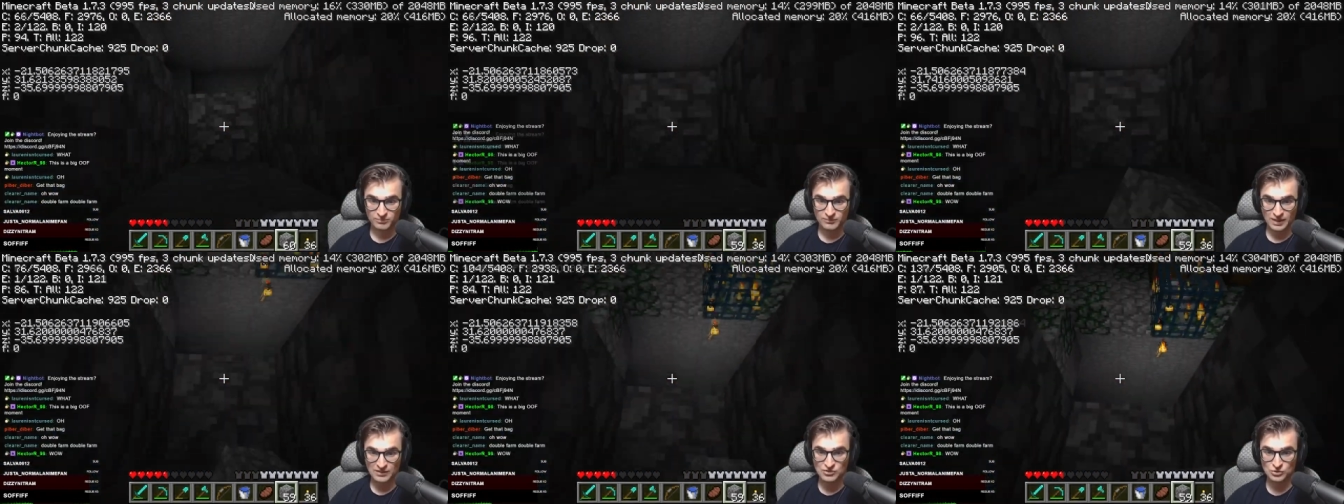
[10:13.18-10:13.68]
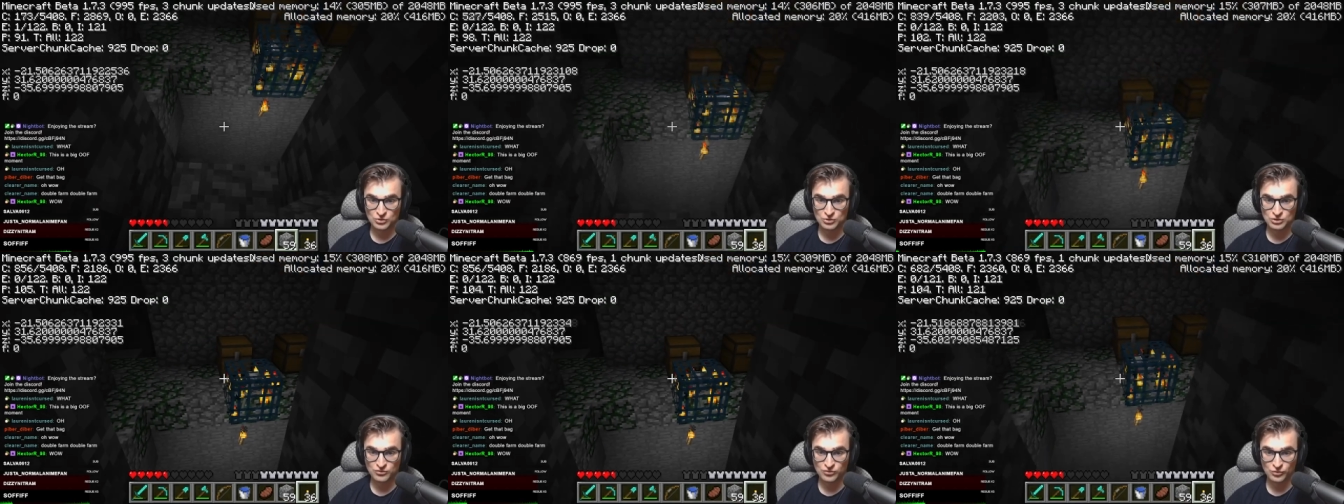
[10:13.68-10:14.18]
I
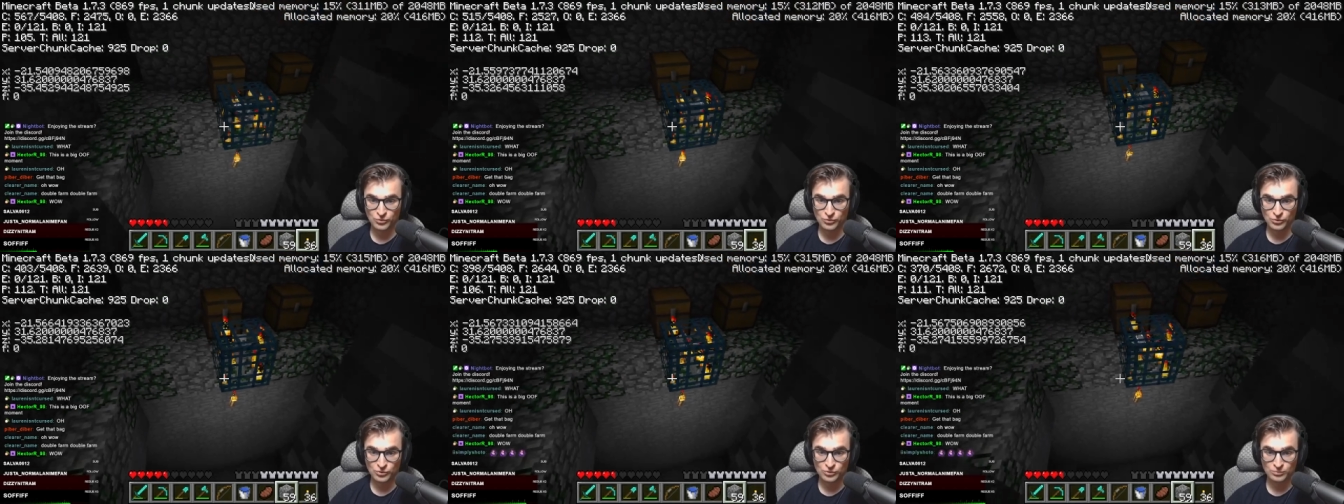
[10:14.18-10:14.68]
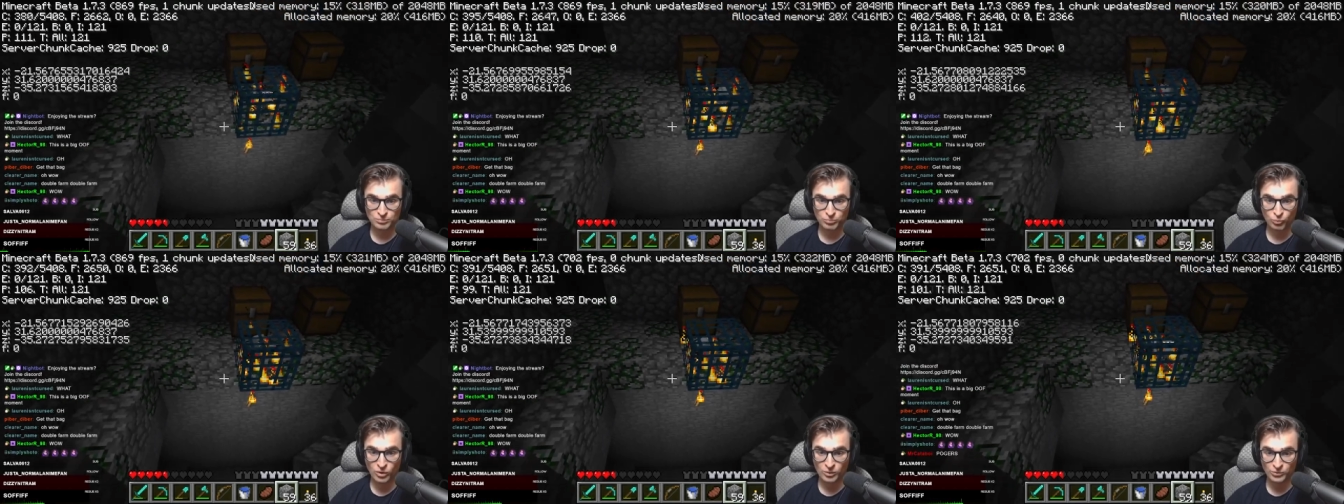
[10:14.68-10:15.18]
searched for,
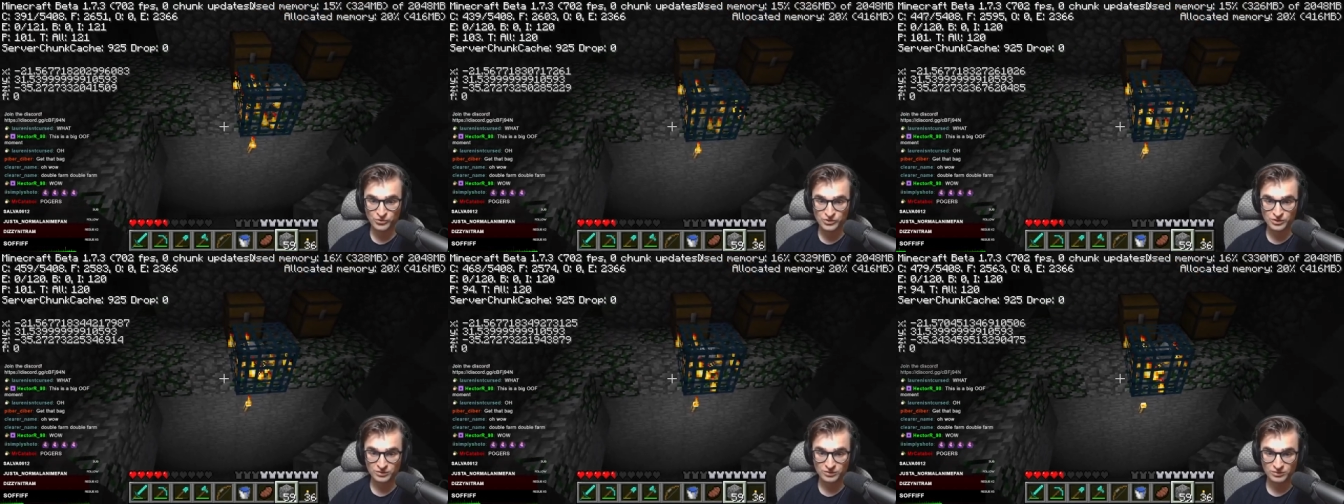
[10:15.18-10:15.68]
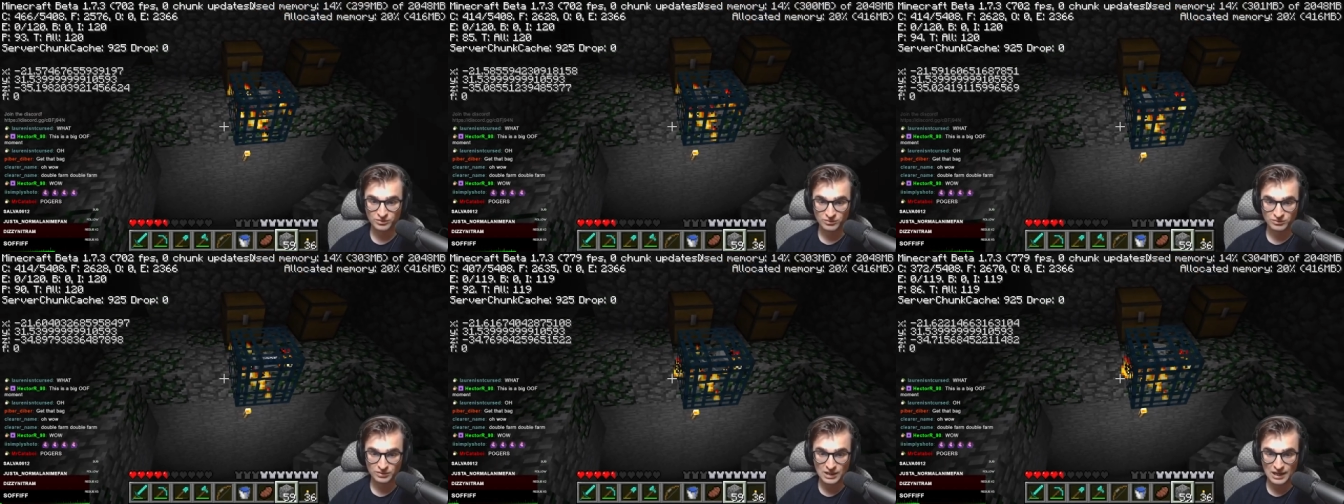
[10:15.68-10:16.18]
what was it?
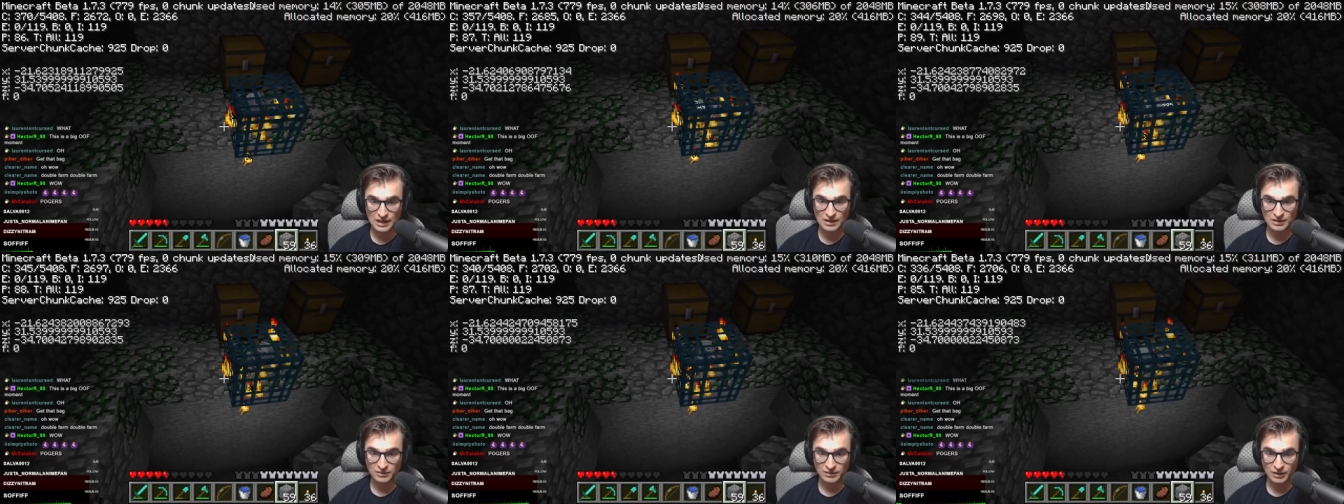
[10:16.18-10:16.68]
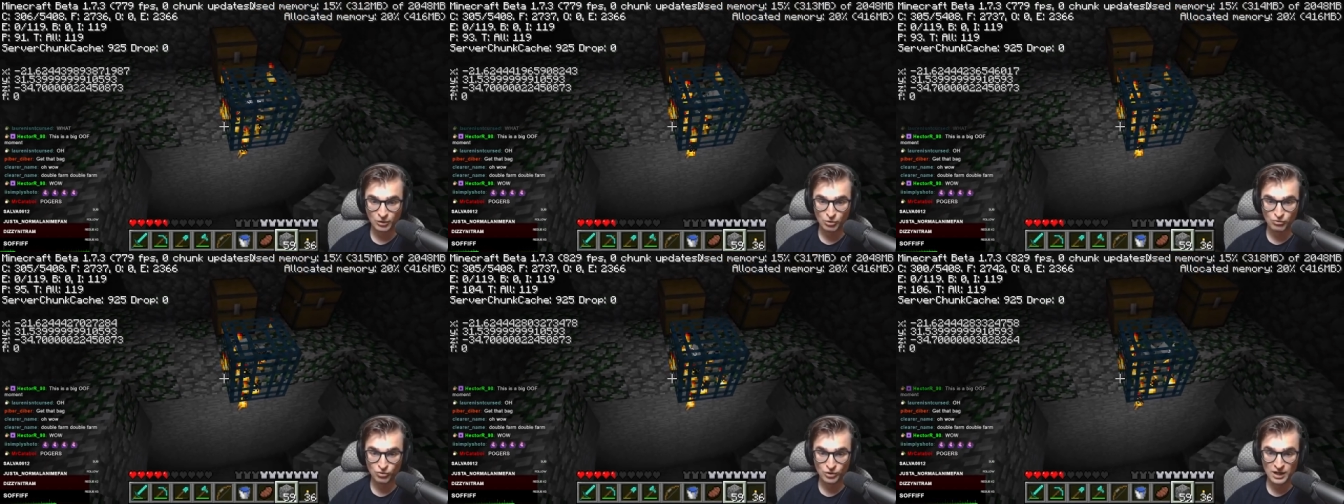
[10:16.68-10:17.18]
Uh, like
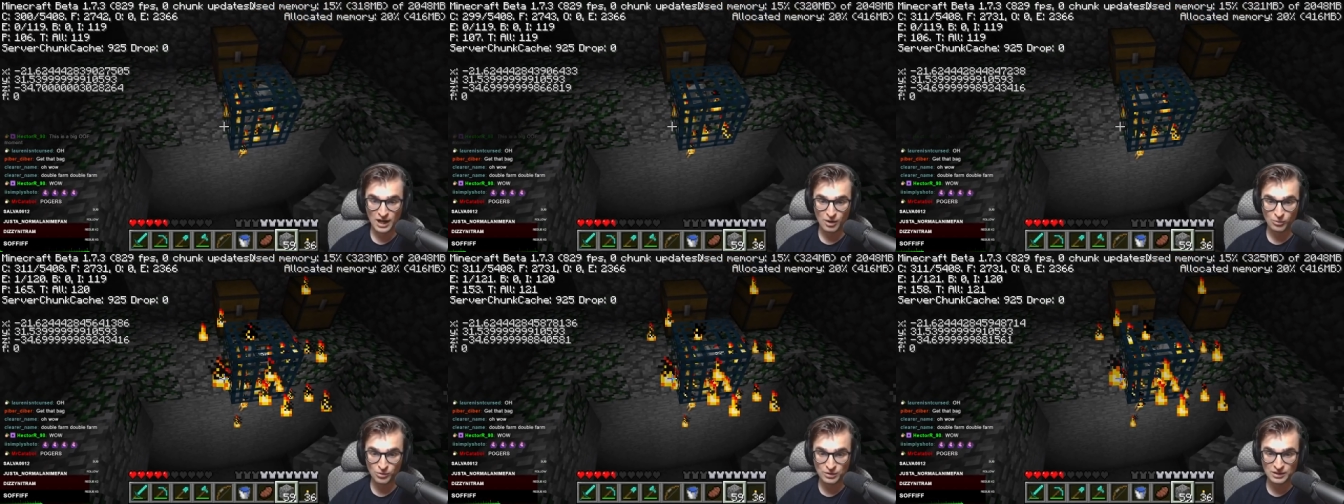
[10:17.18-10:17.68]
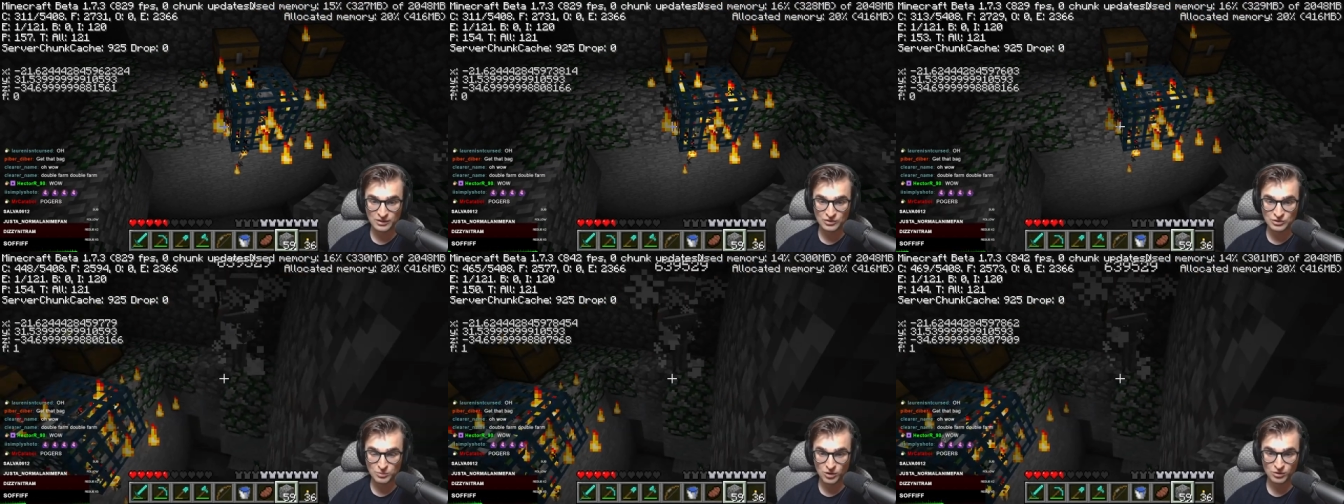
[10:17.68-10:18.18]
over an hour to get a
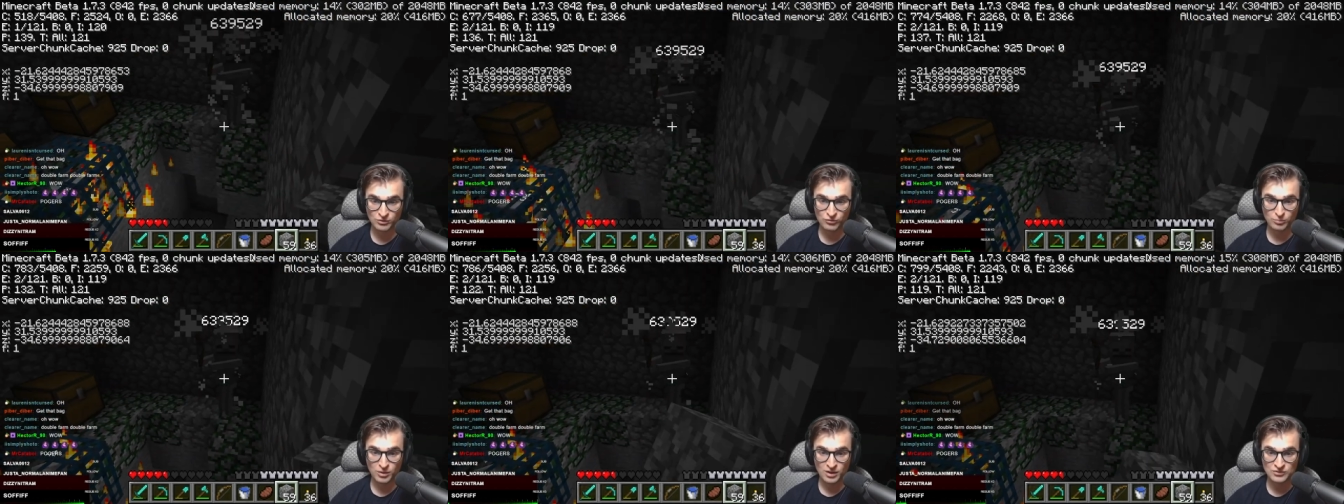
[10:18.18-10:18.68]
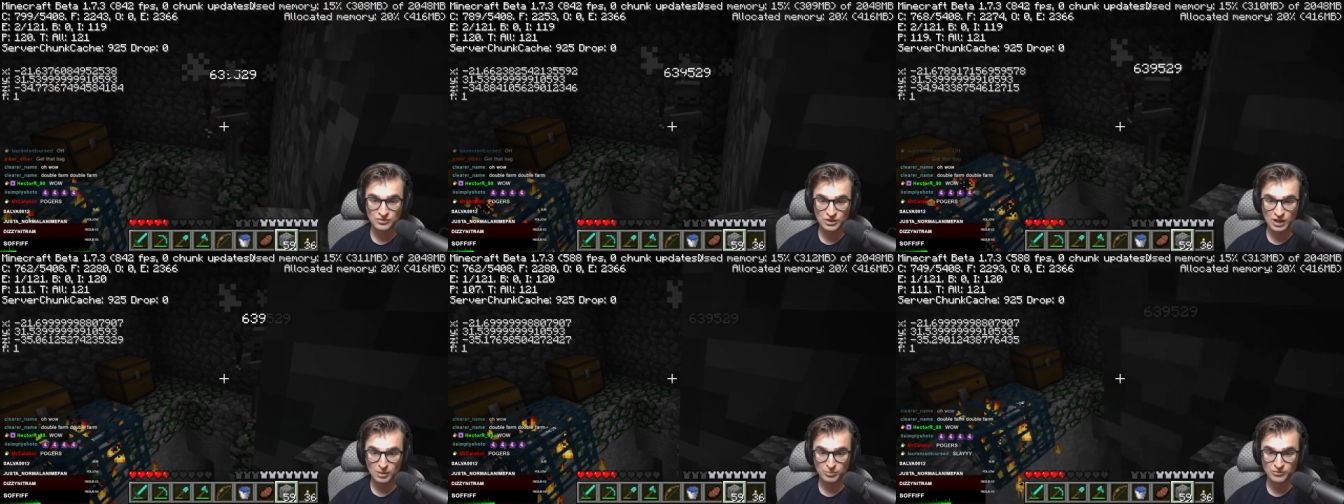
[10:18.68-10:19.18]
spawner for mossy
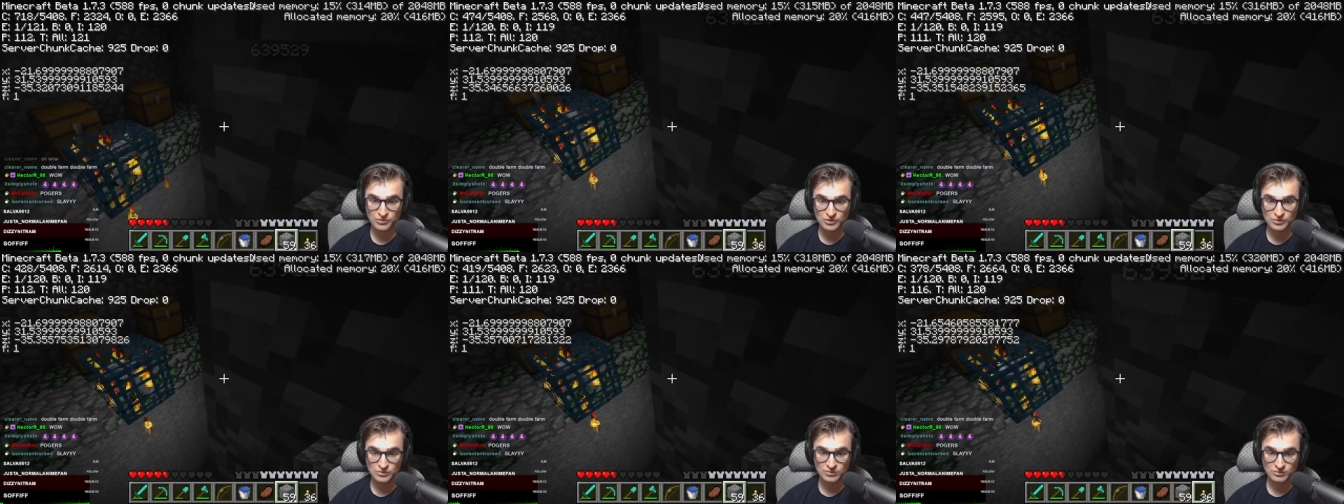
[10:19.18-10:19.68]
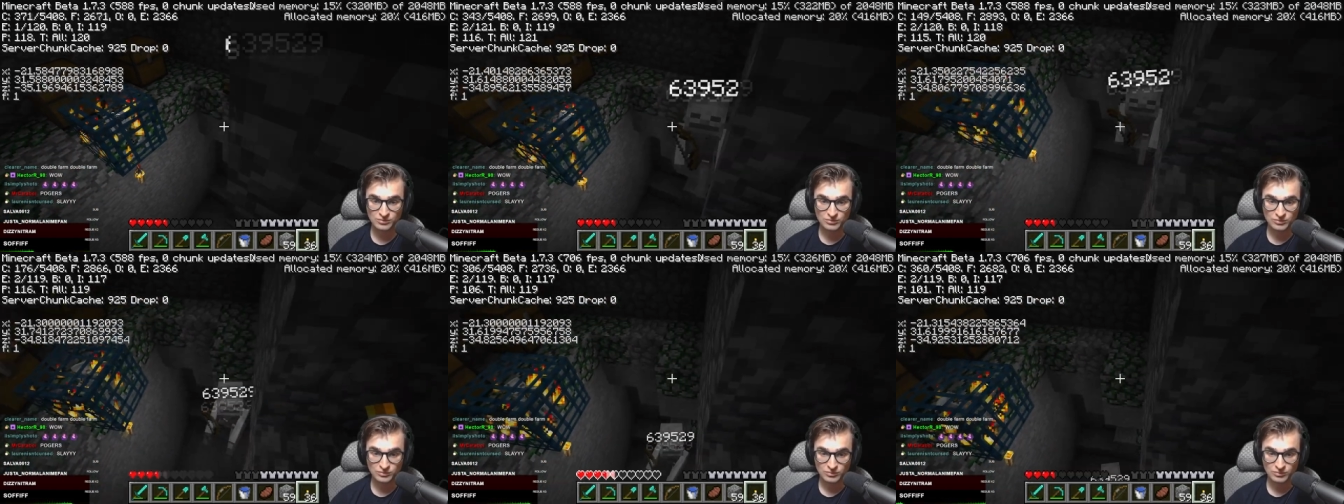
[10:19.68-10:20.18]
cobblestone.
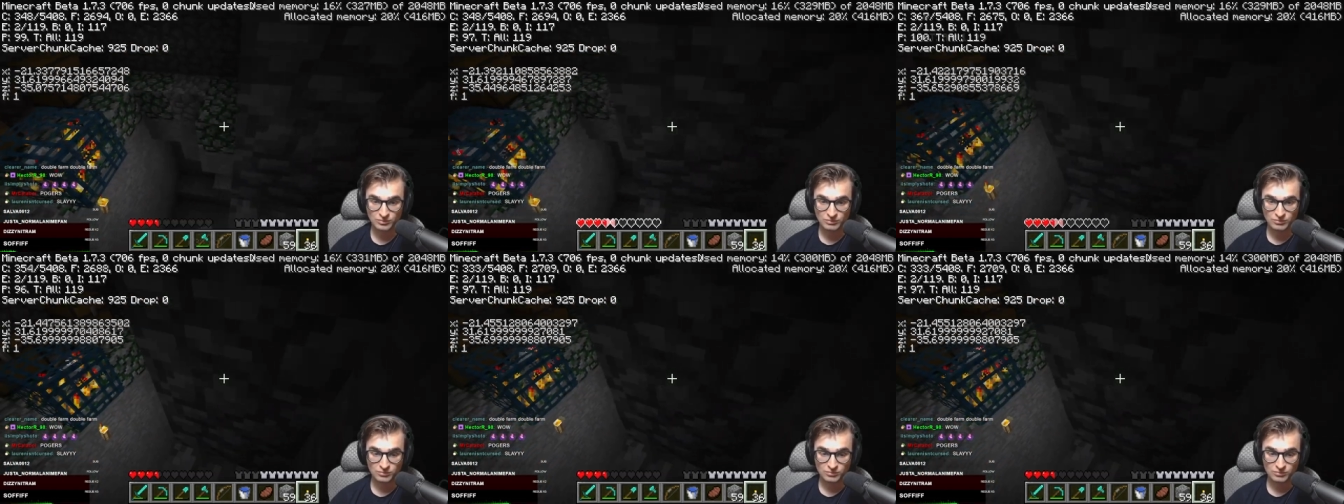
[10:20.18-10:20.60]
And